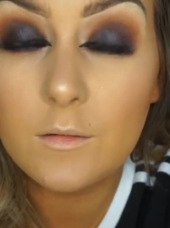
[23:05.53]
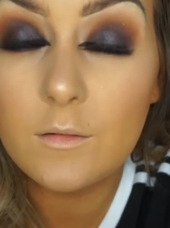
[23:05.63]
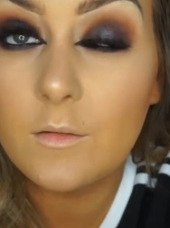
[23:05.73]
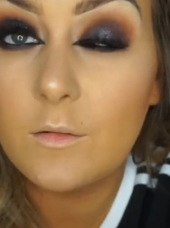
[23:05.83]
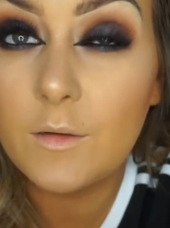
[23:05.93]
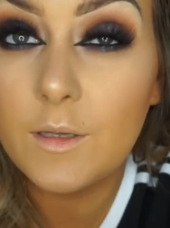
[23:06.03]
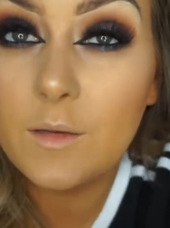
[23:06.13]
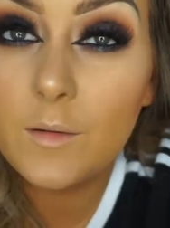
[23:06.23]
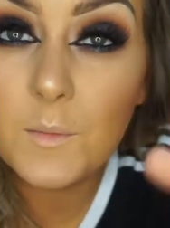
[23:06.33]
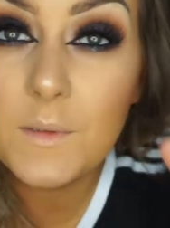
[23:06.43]
So you can
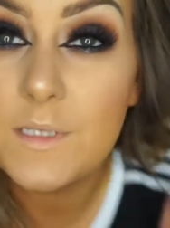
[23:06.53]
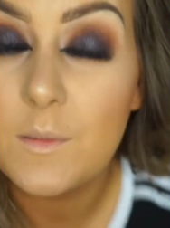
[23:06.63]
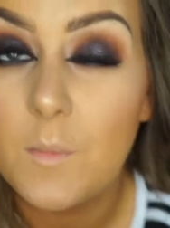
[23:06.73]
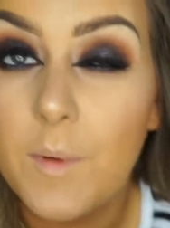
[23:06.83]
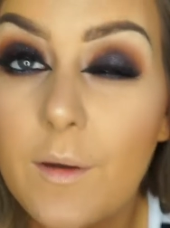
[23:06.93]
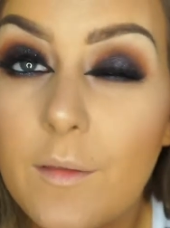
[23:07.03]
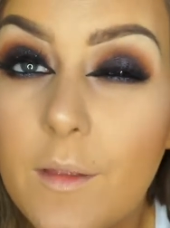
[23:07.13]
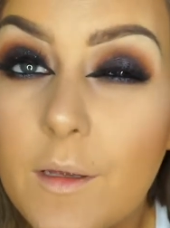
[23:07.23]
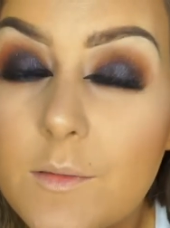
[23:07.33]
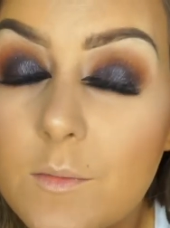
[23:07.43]
probably see a bit better that
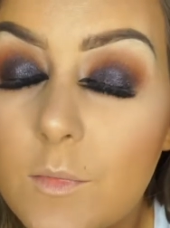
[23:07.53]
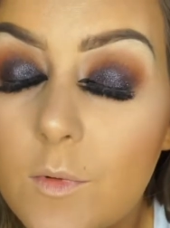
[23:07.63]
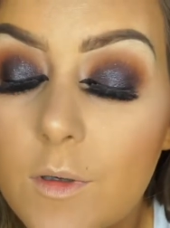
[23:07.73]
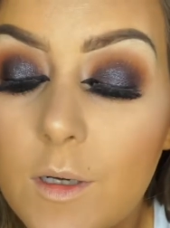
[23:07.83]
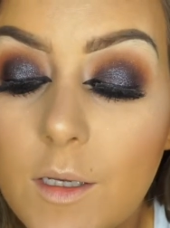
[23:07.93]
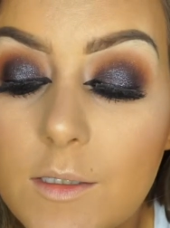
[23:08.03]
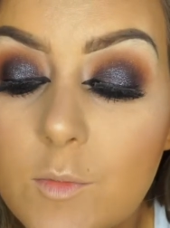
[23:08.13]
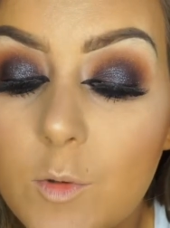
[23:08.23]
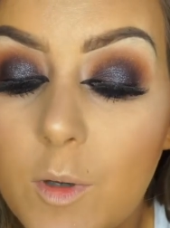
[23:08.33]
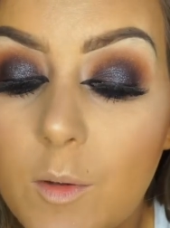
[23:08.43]
that's more, it is
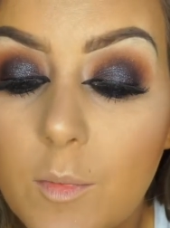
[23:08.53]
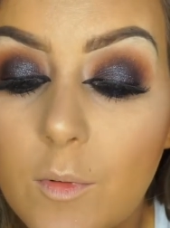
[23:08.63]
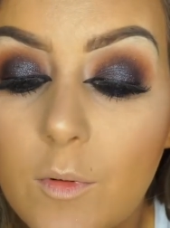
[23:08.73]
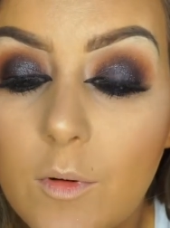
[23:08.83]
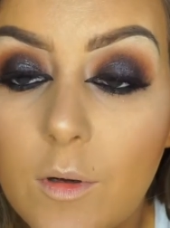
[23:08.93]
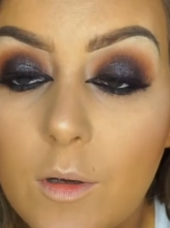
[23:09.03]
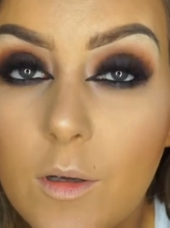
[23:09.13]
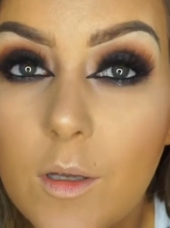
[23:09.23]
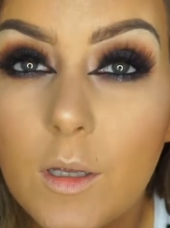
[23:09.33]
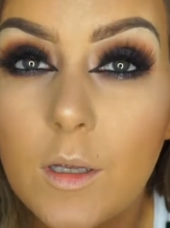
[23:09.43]
more purple
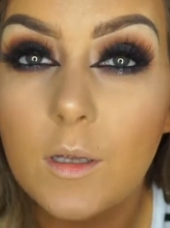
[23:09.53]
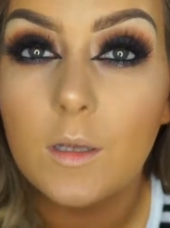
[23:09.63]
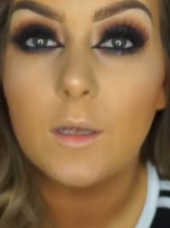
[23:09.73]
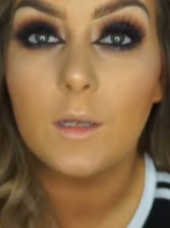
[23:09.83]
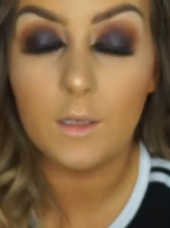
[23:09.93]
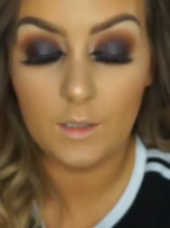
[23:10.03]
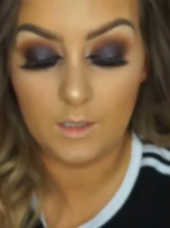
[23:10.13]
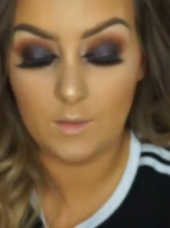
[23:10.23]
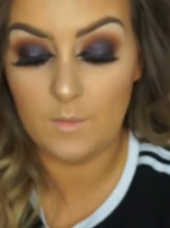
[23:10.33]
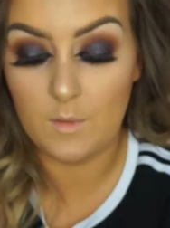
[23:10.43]

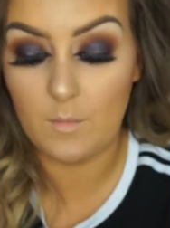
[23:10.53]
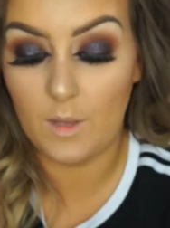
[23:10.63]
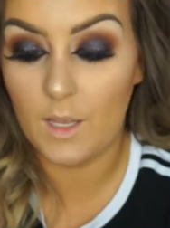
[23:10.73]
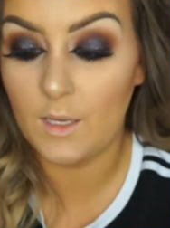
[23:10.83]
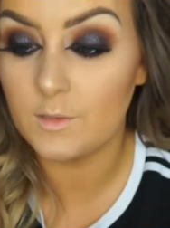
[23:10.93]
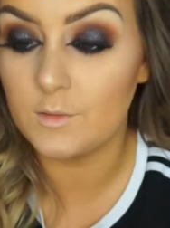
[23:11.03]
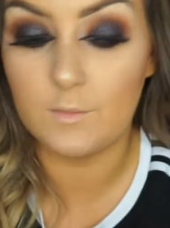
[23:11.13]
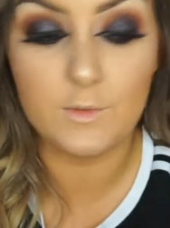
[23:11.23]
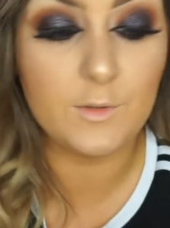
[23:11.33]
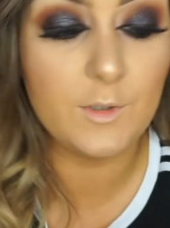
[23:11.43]
than black. So I'm
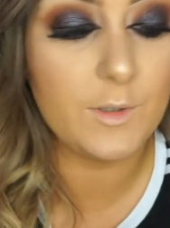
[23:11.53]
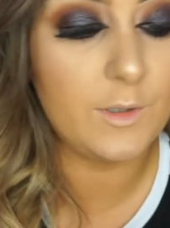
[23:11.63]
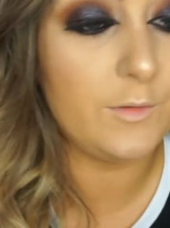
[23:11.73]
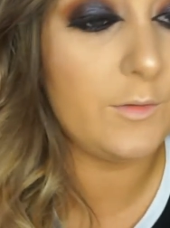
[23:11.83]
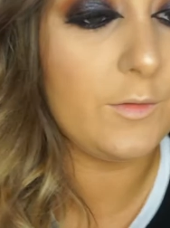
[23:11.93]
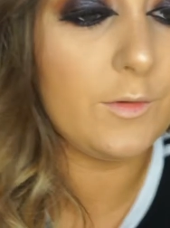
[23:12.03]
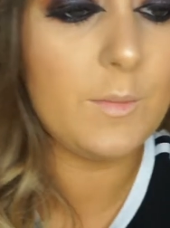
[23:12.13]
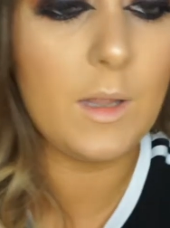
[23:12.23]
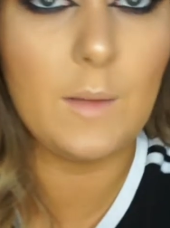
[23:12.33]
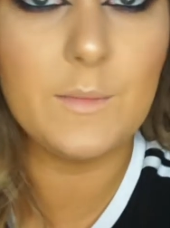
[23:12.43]
just going to go in and do
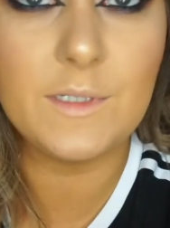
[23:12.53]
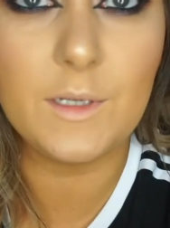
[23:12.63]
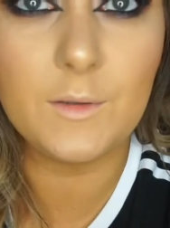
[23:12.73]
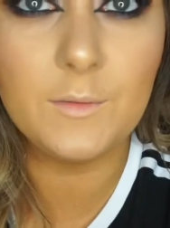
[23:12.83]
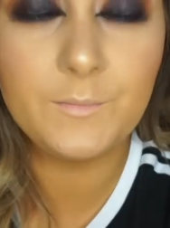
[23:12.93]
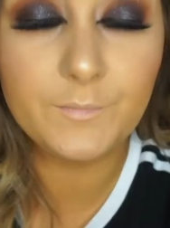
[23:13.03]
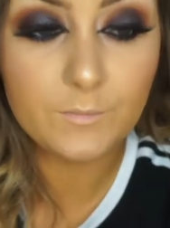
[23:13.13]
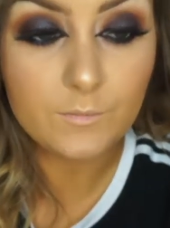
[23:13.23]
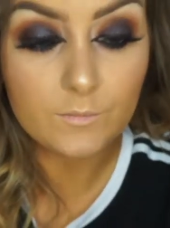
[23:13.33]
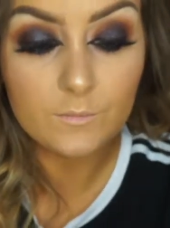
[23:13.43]
my lips now.
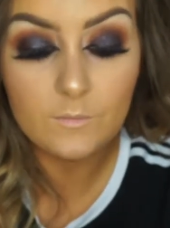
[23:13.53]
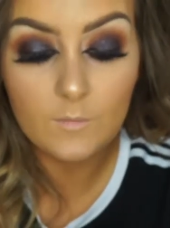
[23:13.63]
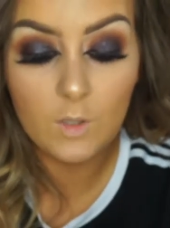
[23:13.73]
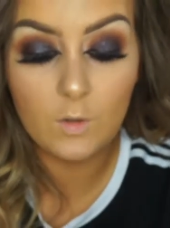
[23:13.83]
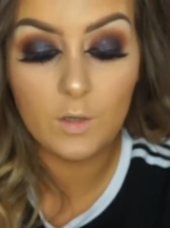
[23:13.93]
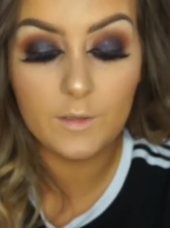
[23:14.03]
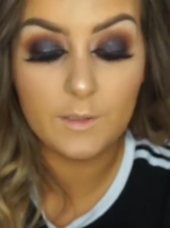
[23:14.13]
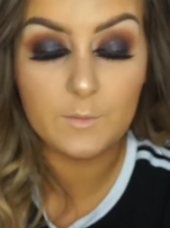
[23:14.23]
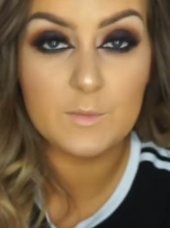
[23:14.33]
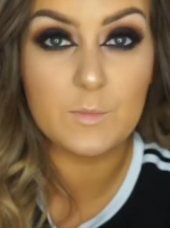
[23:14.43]
All I
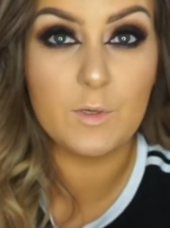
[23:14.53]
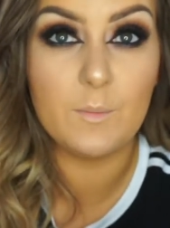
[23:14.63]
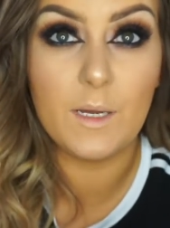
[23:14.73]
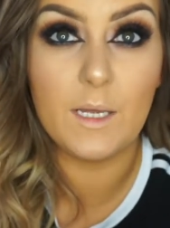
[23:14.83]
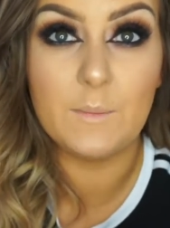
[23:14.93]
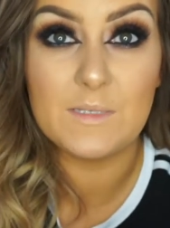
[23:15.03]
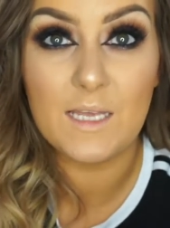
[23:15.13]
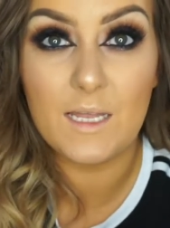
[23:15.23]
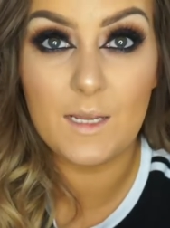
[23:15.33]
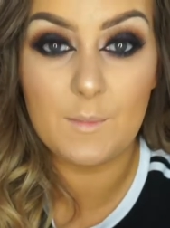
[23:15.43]
did was put my
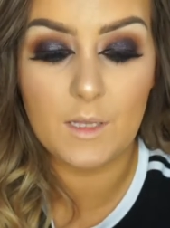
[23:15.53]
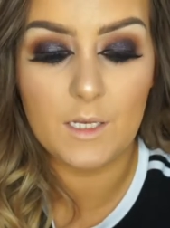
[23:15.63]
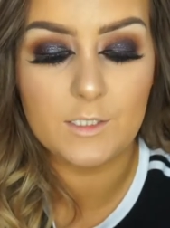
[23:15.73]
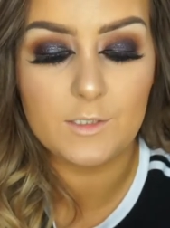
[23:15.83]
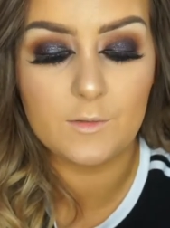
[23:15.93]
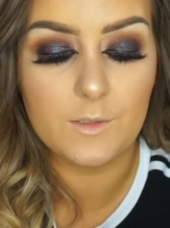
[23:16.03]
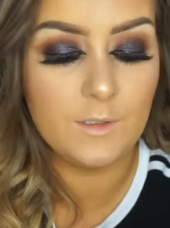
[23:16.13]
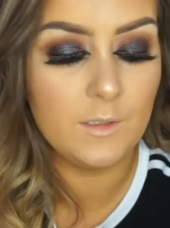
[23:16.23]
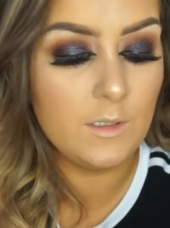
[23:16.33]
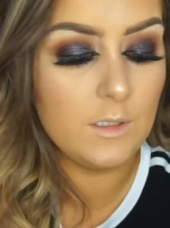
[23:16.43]
mascara and my lashes on.
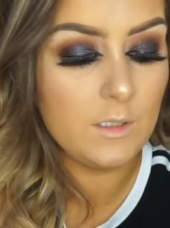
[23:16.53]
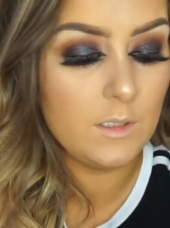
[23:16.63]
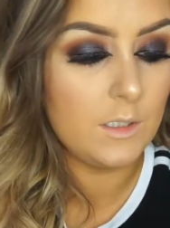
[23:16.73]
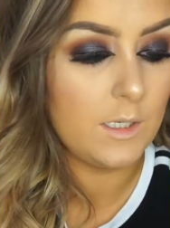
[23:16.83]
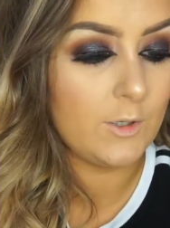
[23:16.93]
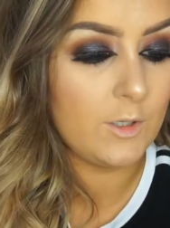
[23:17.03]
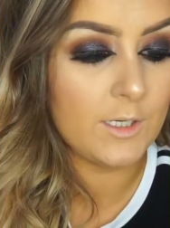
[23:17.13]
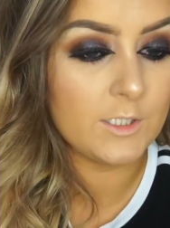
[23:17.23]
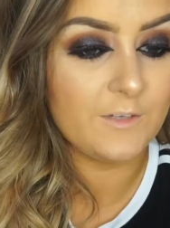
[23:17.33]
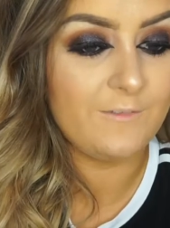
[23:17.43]
I couldn't
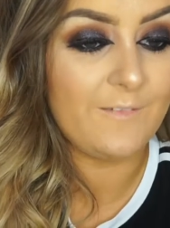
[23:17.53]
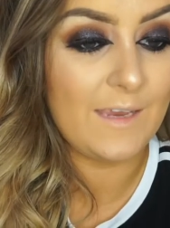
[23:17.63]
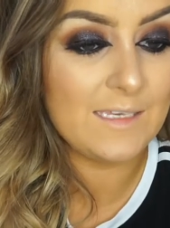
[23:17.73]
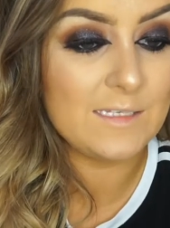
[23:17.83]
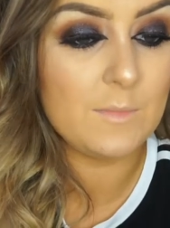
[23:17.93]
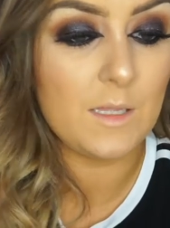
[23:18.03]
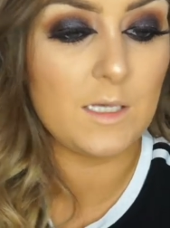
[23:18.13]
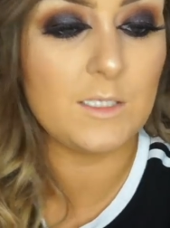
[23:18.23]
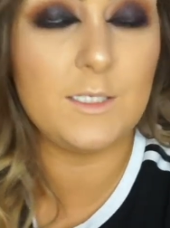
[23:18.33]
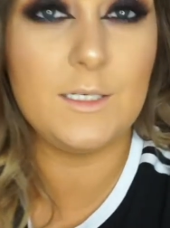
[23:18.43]
actually find my
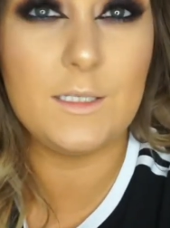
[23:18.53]
lashes.